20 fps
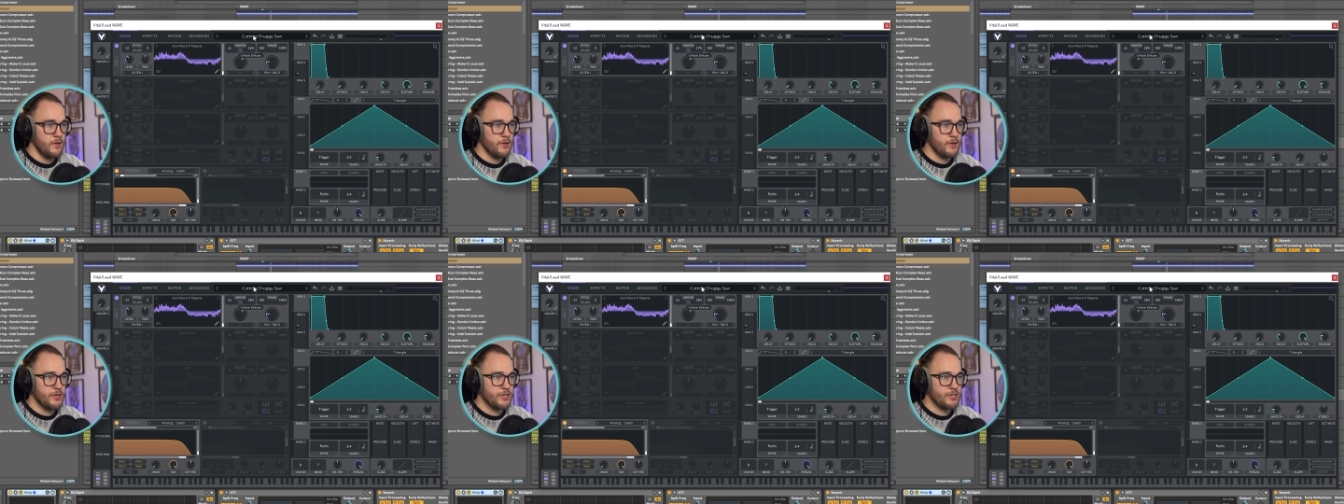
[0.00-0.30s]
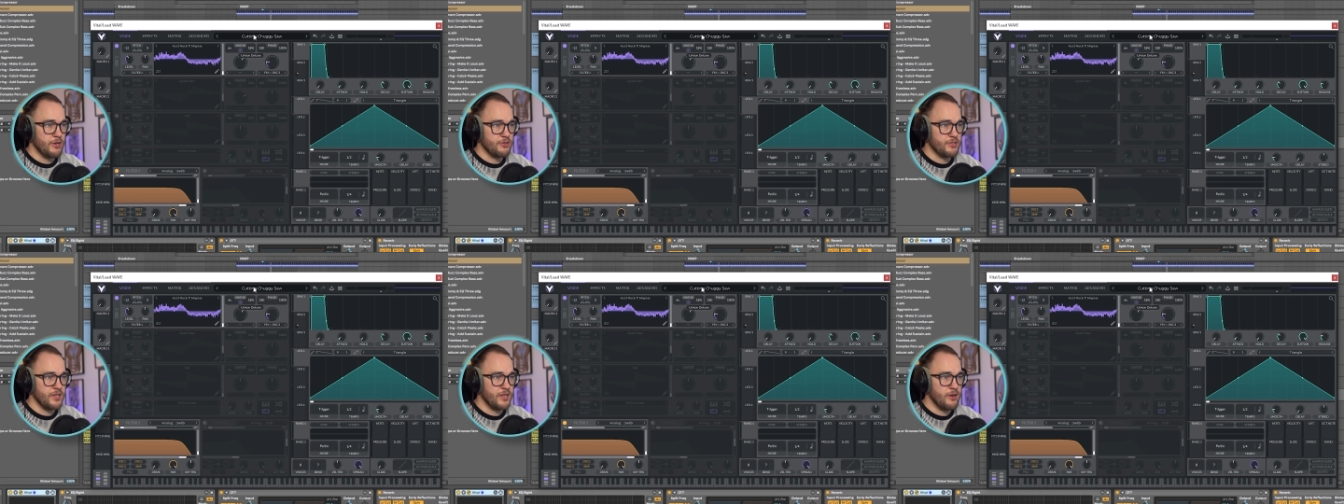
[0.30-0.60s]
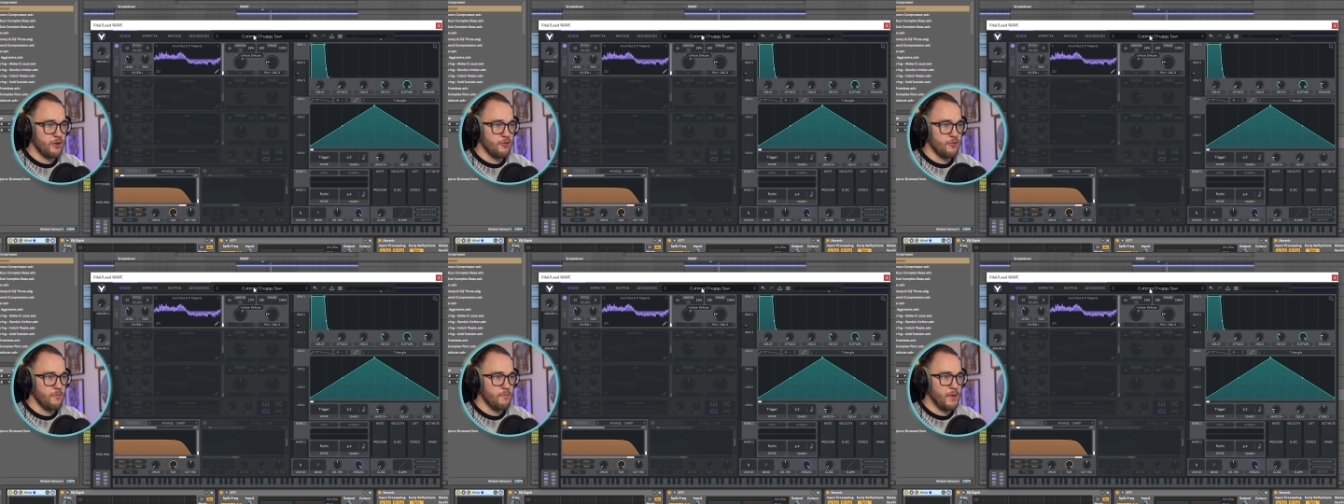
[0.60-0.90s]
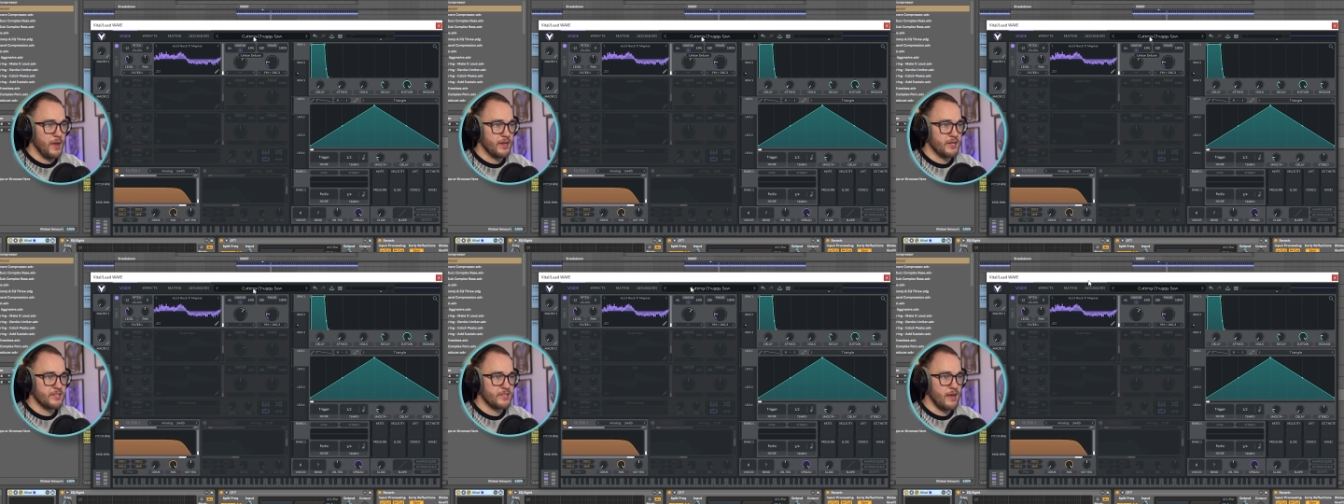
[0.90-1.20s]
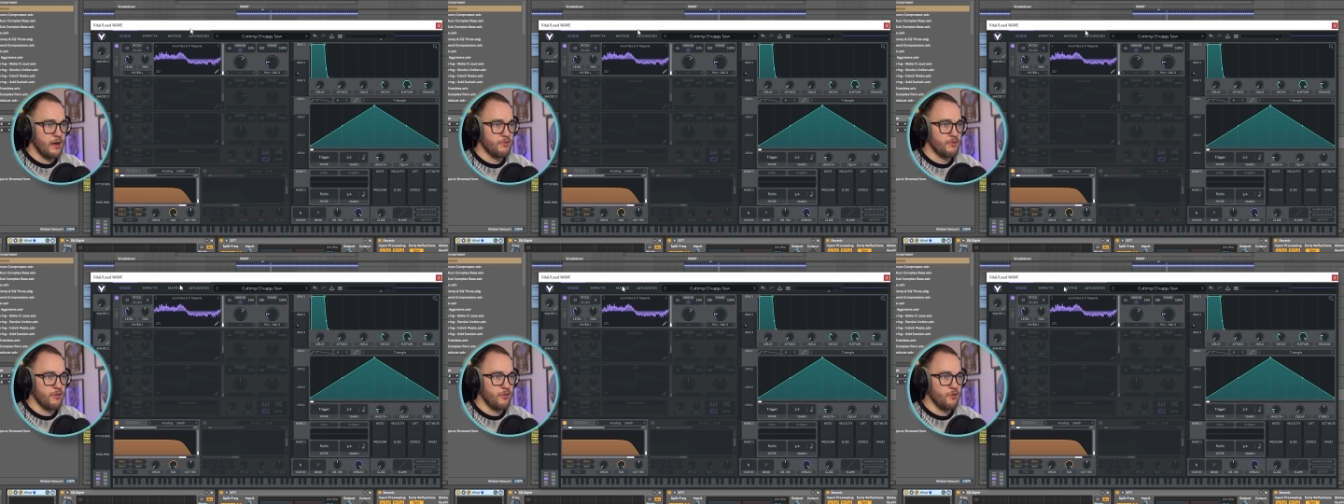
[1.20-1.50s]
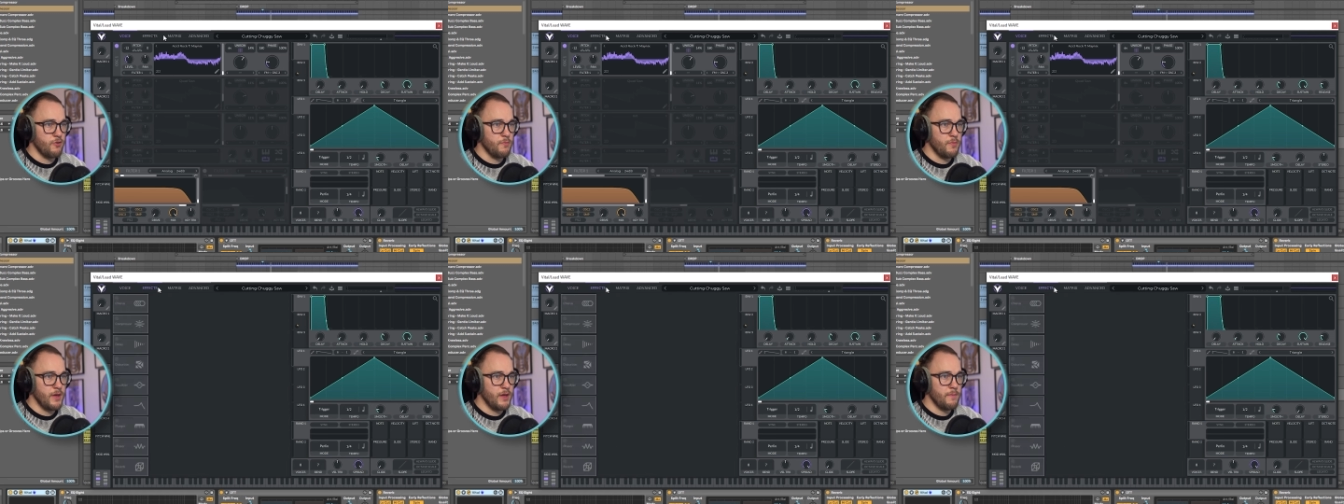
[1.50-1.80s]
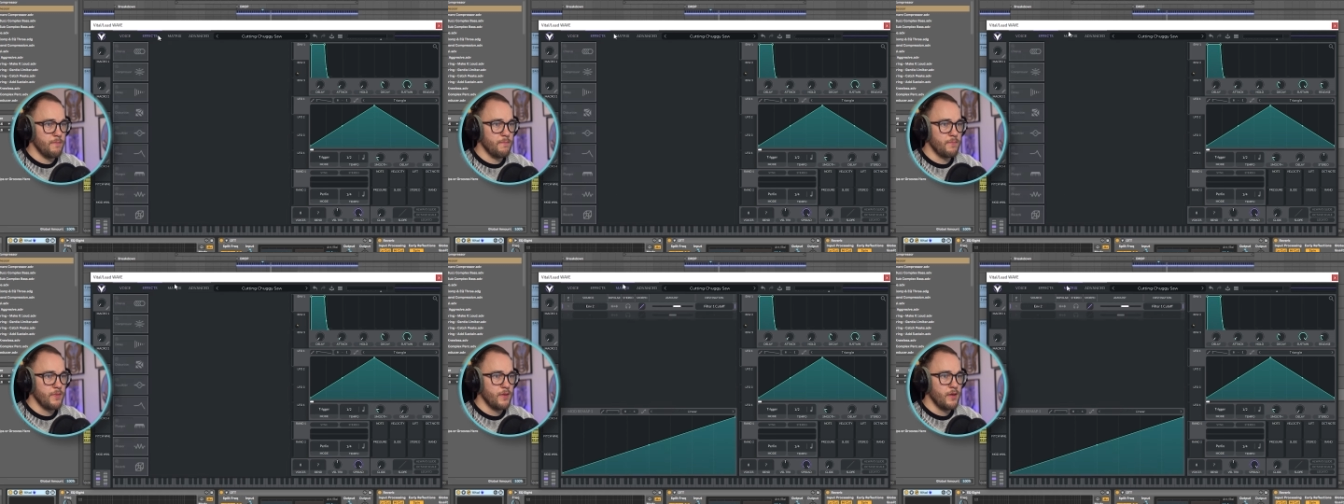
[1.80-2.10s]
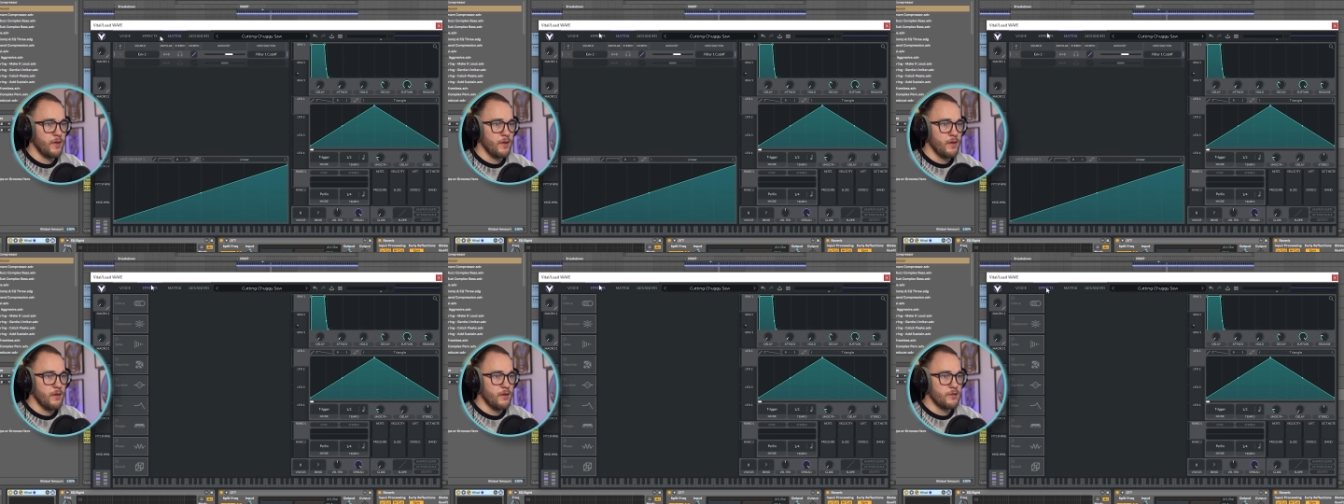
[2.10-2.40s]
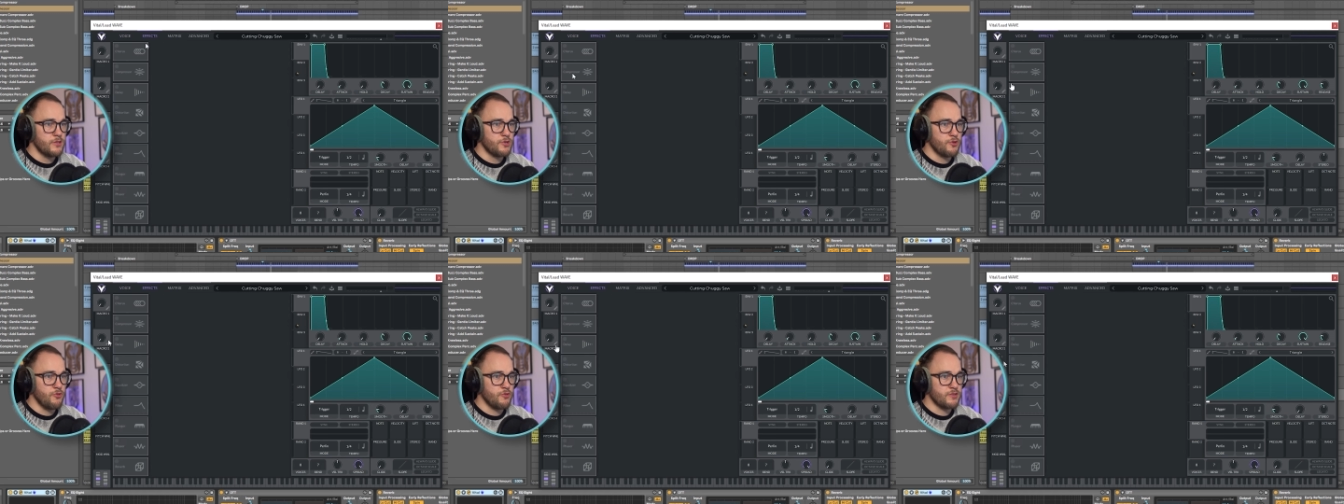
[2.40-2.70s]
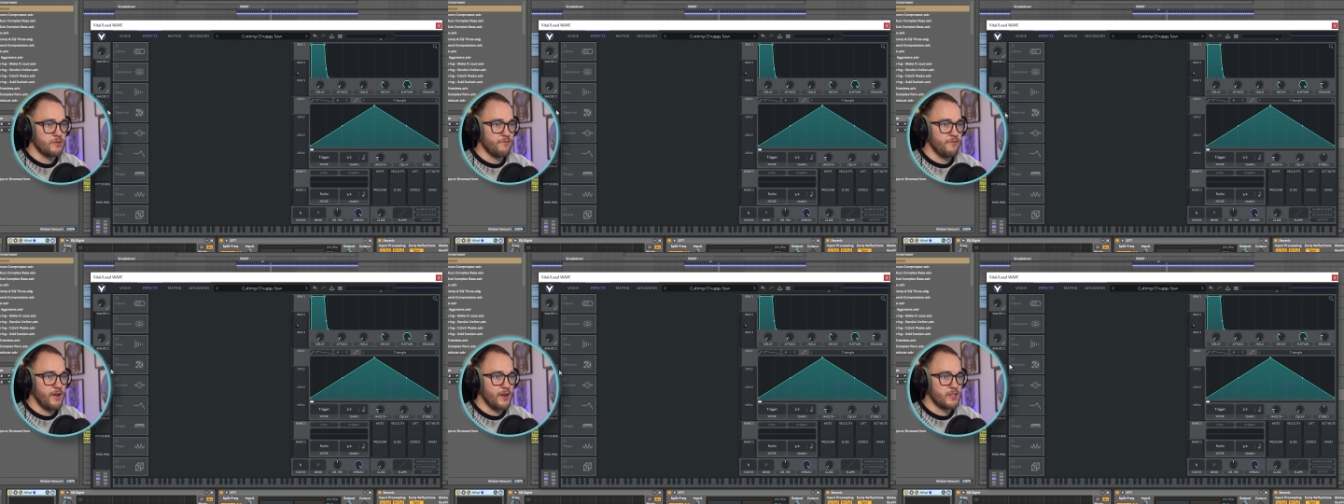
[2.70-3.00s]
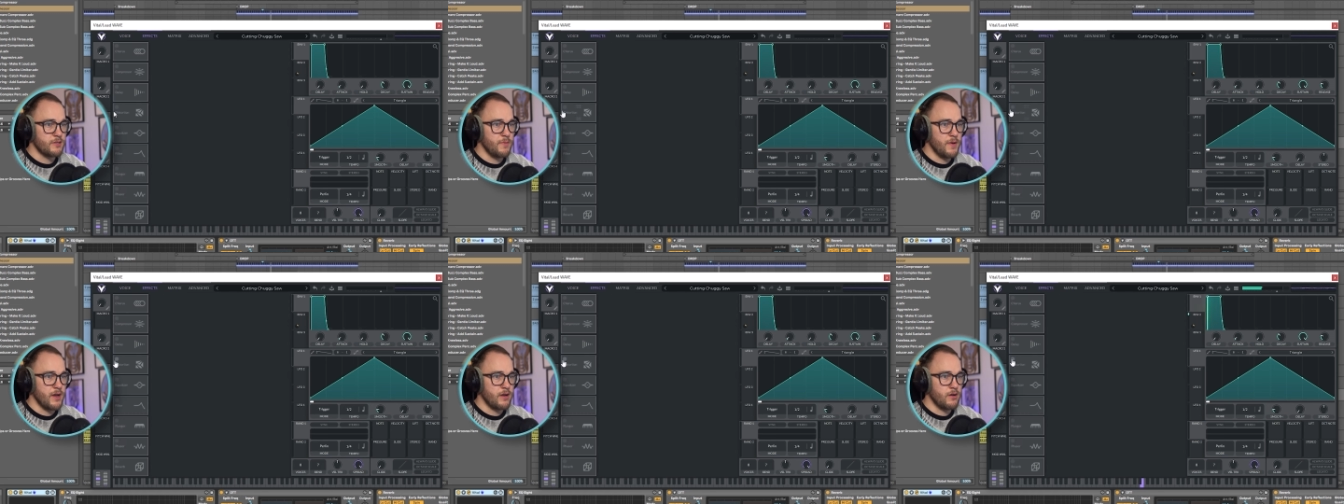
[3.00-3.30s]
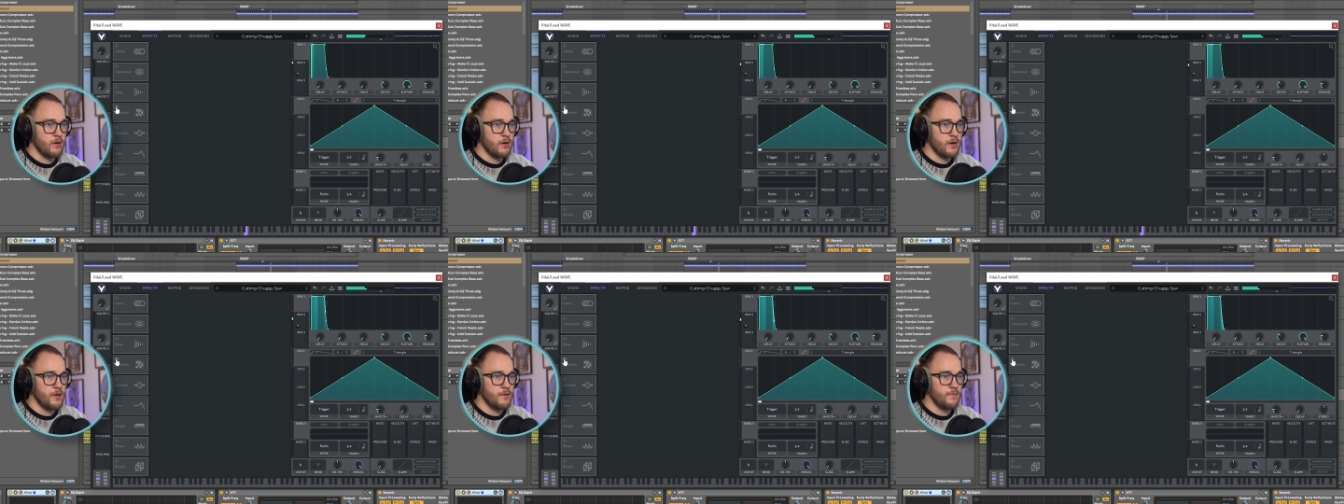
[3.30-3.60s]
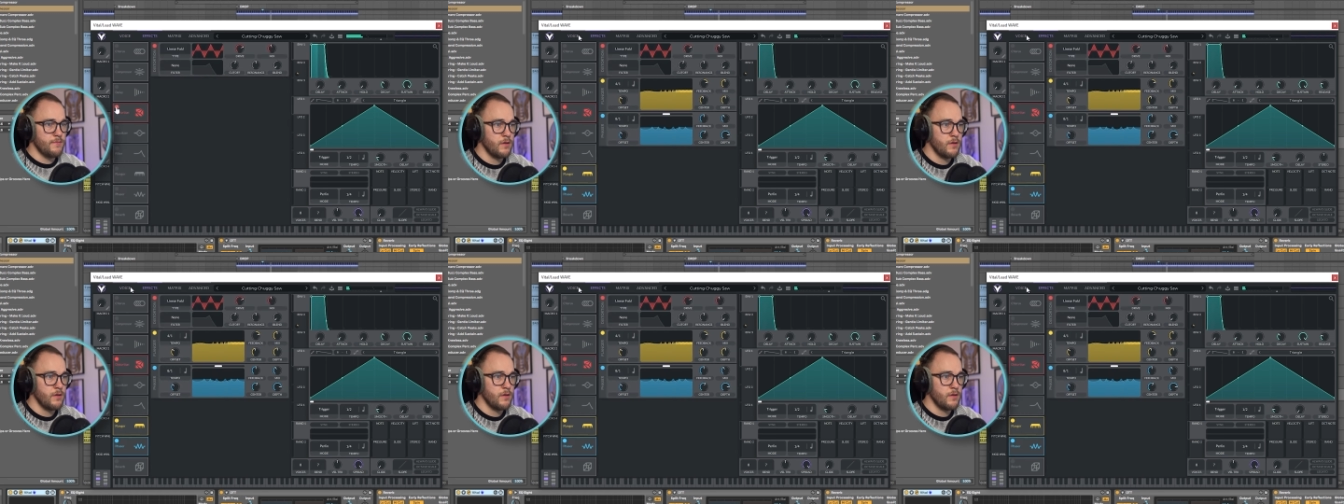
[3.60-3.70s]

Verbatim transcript: start to hear the bass sound a little bit. Turn those effects back on.